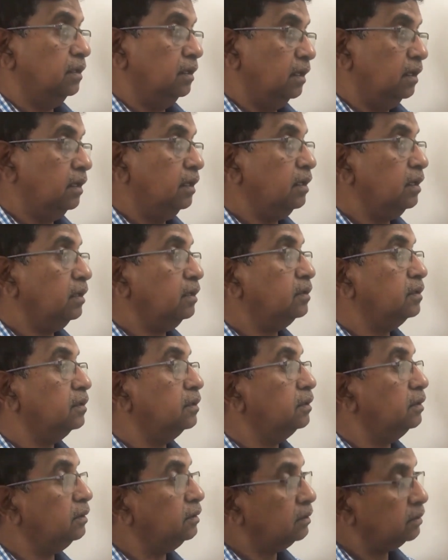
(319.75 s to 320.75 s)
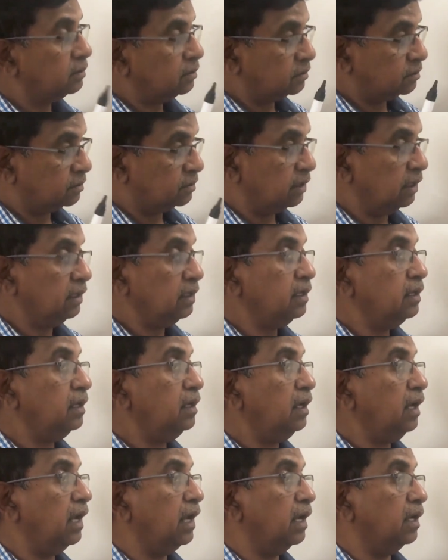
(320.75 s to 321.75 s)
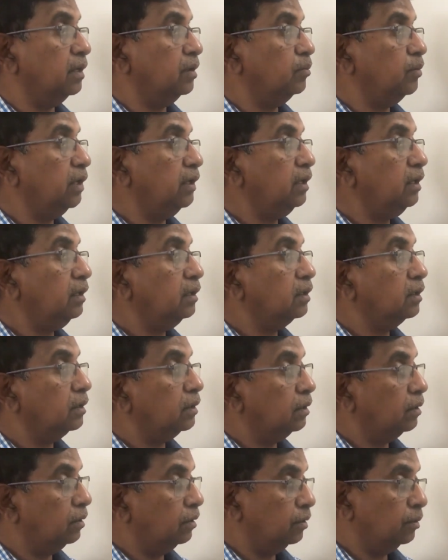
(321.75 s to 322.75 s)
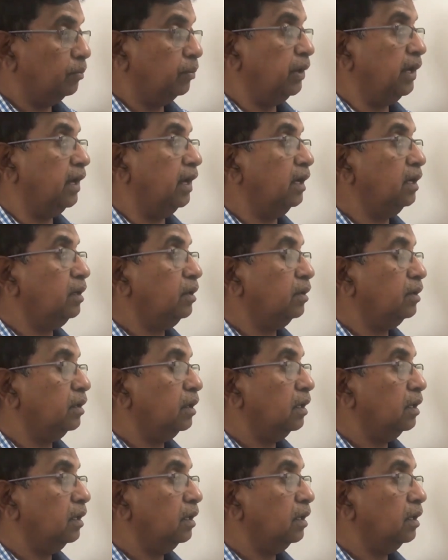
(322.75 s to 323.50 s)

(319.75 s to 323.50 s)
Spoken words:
there is a single animal or plant,